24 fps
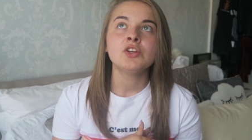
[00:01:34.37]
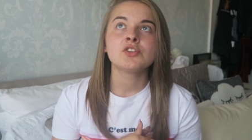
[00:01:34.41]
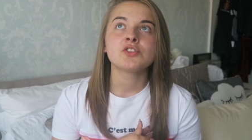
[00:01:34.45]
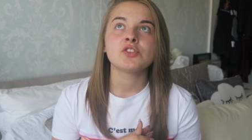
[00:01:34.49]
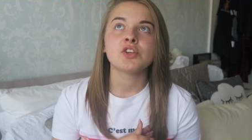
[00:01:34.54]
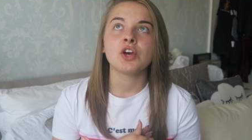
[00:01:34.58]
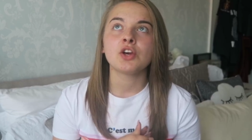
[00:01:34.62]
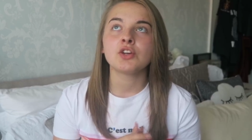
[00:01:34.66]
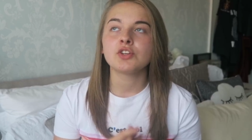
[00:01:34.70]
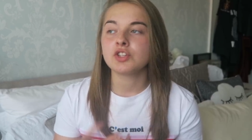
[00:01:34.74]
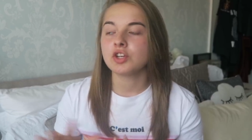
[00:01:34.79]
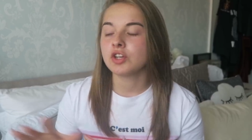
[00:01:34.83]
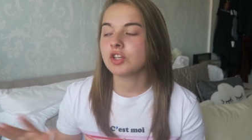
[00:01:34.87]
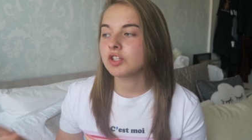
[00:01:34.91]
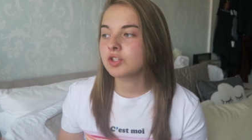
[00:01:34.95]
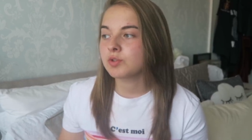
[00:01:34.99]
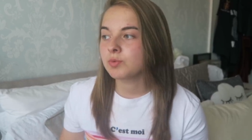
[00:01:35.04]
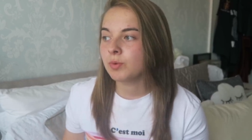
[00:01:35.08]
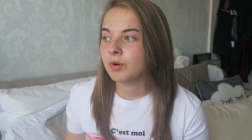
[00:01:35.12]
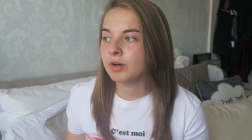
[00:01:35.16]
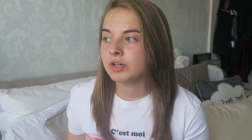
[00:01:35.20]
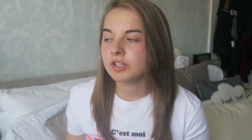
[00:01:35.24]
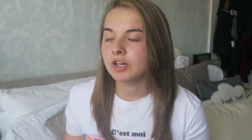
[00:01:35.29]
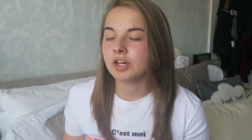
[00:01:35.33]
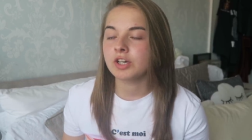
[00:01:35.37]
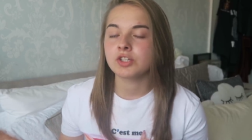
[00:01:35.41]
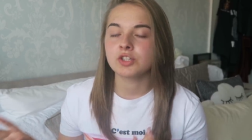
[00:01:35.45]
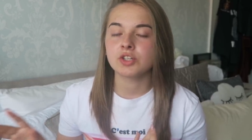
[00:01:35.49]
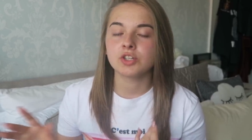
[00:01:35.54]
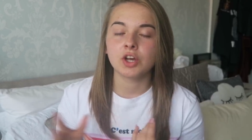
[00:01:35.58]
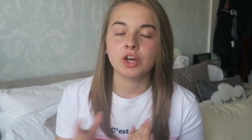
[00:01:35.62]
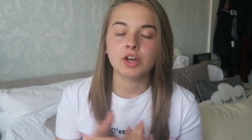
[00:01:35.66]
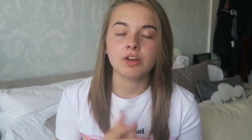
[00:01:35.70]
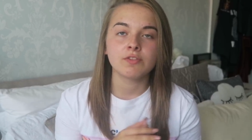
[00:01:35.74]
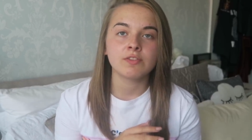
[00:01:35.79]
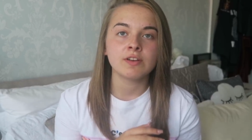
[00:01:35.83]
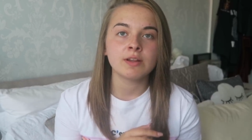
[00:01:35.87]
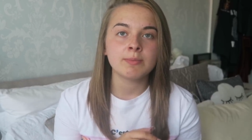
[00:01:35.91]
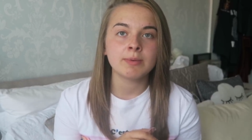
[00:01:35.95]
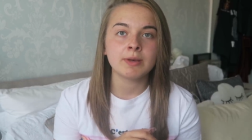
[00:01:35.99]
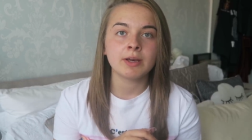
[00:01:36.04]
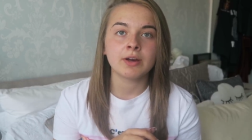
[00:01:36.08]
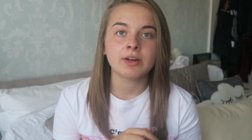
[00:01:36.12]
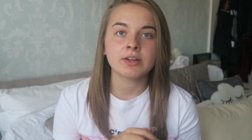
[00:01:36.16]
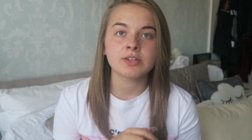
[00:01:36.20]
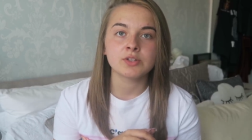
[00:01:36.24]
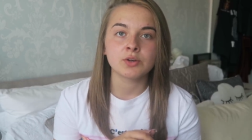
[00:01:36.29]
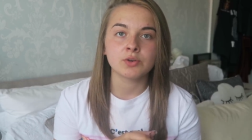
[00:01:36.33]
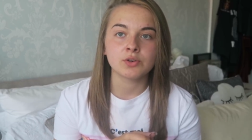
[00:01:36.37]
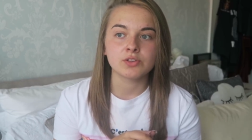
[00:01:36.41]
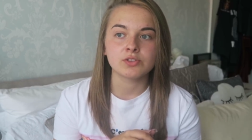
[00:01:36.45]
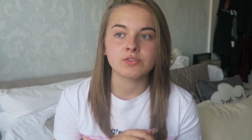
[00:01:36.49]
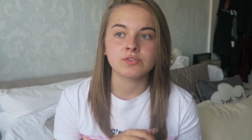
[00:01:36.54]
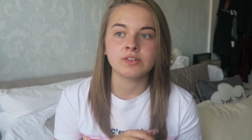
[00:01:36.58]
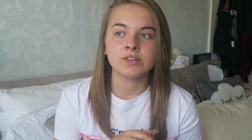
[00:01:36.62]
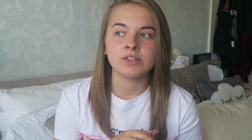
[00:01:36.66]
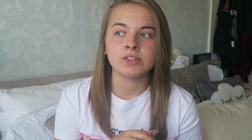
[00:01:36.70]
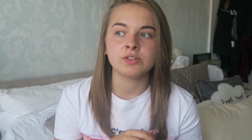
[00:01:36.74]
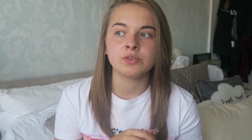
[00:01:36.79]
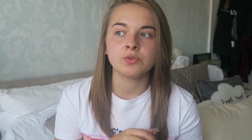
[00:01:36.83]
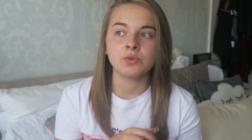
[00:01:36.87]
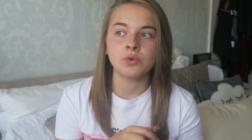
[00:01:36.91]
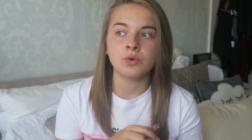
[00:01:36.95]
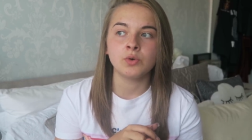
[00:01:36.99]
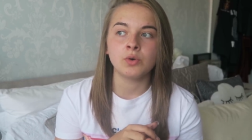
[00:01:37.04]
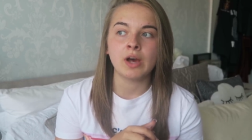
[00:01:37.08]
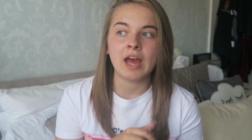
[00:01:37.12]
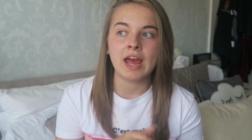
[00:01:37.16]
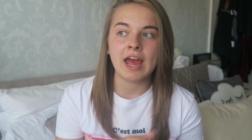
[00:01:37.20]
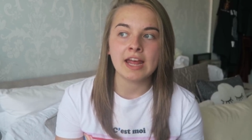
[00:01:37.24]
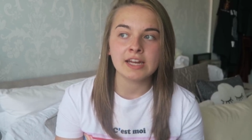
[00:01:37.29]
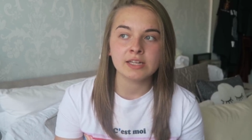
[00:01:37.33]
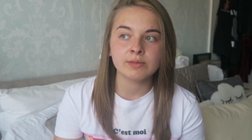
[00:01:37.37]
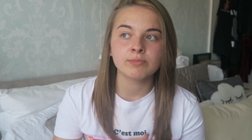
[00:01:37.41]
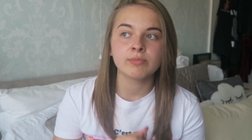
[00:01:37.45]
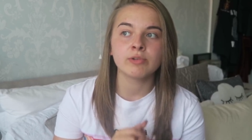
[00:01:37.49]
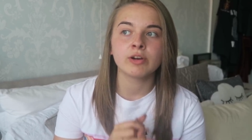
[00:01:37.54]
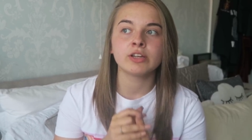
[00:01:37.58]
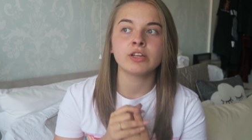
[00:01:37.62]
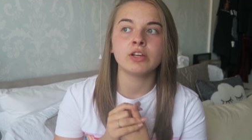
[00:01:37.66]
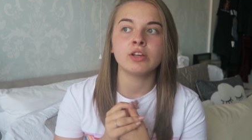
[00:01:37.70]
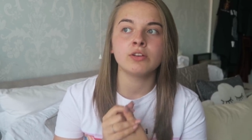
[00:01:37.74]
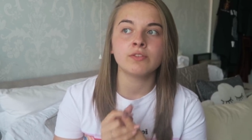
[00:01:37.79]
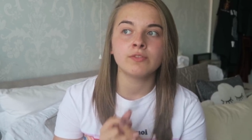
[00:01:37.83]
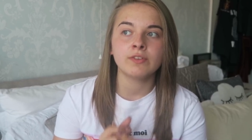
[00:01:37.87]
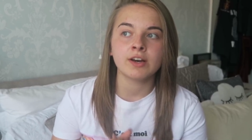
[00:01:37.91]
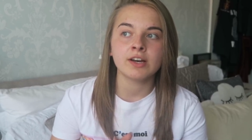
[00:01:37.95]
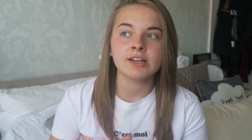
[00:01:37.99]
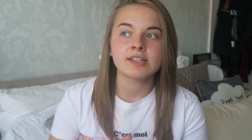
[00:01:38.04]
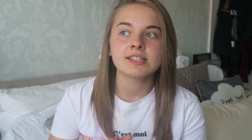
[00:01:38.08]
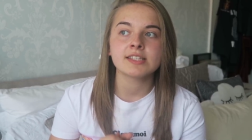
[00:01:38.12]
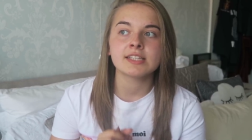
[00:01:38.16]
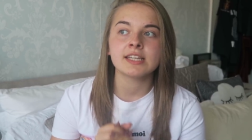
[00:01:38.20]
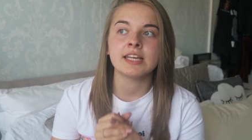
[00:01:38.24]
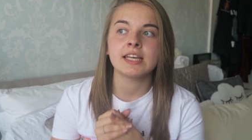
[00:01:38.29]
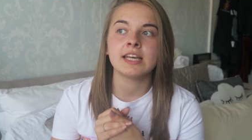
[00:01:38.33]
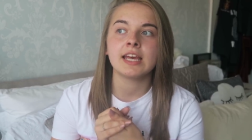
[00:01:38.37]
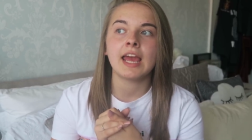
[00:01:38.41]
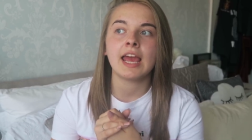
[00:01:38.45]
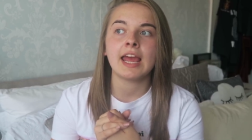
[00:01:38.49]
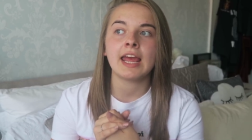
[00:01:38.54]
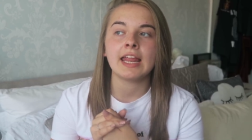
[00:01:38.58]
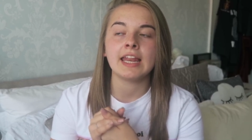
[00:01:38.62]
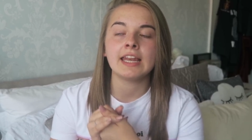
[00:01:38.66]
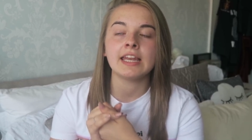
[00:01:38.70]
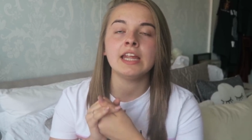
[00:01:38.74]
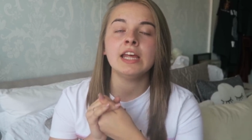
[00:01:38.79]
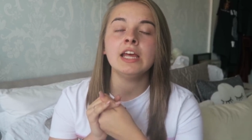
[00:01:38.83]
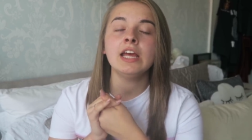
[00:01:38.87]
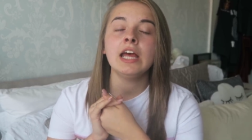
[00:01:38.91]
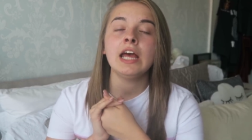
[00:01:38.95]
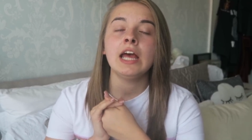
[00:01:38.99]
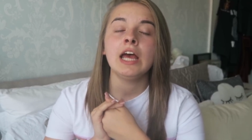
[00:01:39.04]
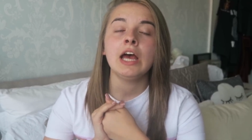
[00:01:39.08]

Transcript: So touch wood, I should hopefully be going to Oxford or Edinburgh University in